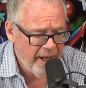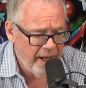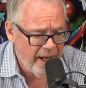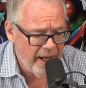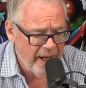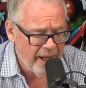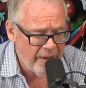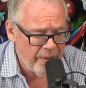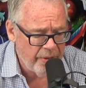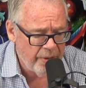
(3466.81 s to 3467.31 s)

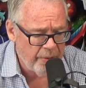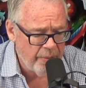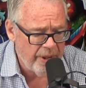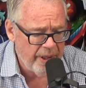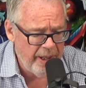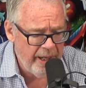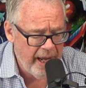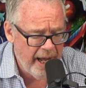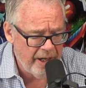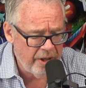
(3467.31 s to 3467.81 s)

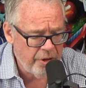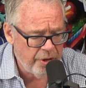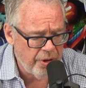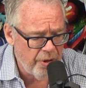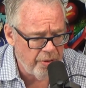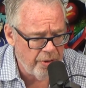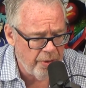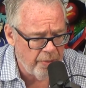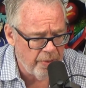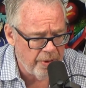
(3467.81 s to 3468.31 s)
He had a
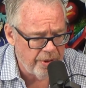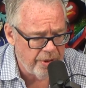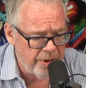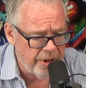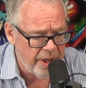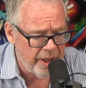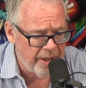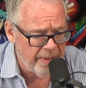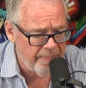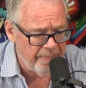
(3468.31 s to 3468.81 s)
show that
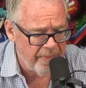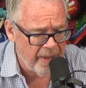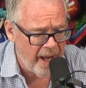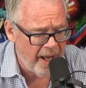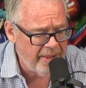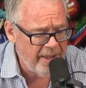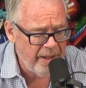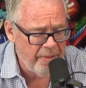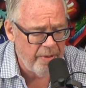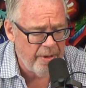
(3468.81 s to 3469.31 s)
was.
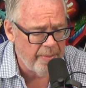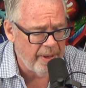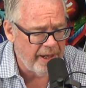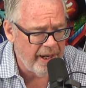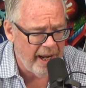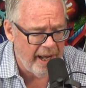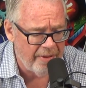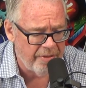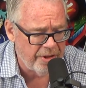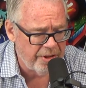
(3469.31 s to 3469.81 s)
I think we might
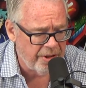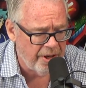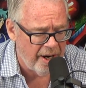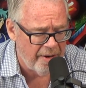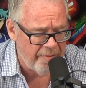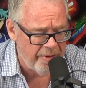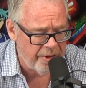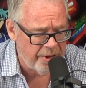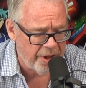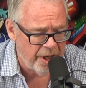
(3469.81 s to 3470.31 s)
have had this
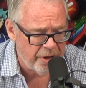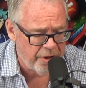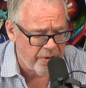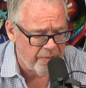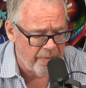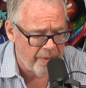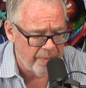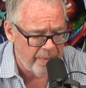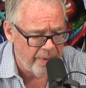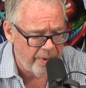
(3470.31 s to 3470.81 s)

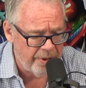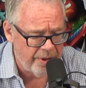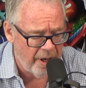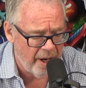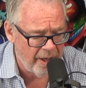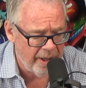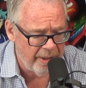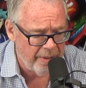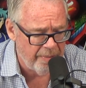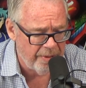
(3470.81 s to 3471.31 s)
conversation when we were
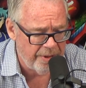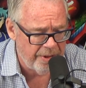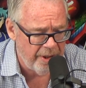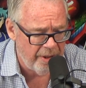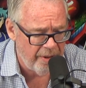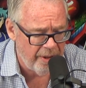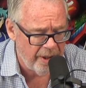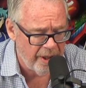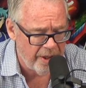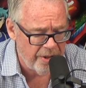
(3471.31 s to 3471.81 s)
talking with
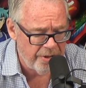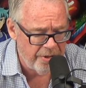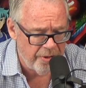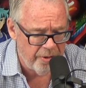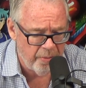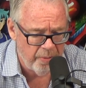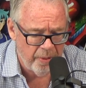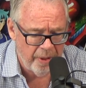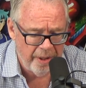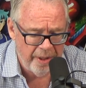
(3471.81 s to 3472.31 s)
Terry on
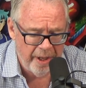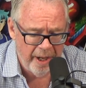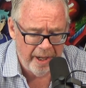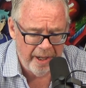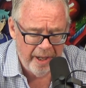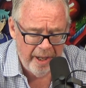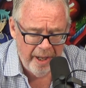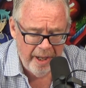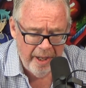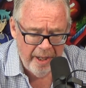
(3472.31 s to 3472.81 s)
Zoom one day.